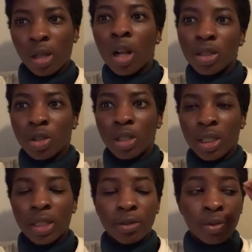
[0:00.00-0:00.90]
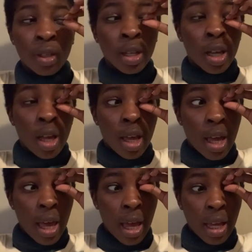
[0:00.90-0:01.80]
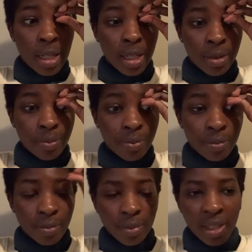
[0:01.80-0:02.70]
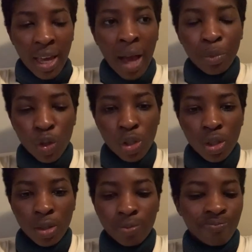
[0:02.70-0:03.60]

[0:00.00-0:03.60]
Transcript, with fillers: alternative, and yeah, I'm just.